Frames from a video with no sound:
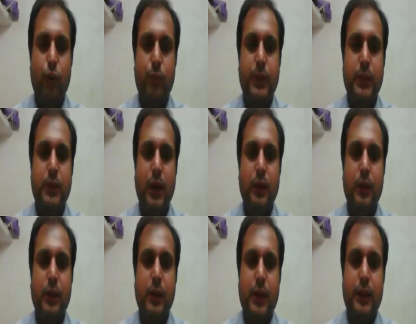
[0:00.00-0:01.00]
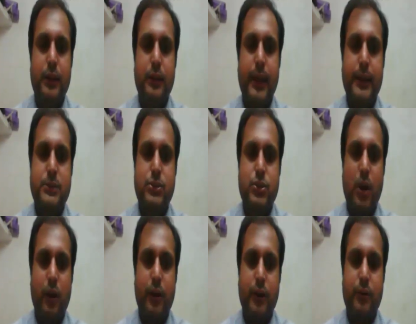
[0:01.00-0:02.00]
would be the next
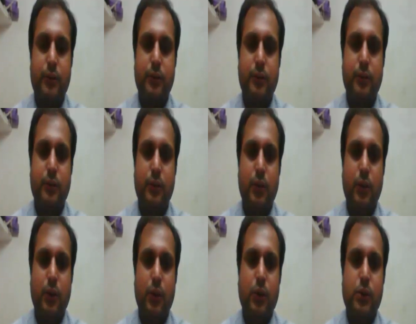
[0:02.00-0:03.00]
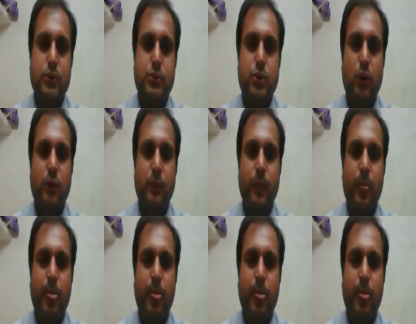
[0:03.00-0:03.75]
target. So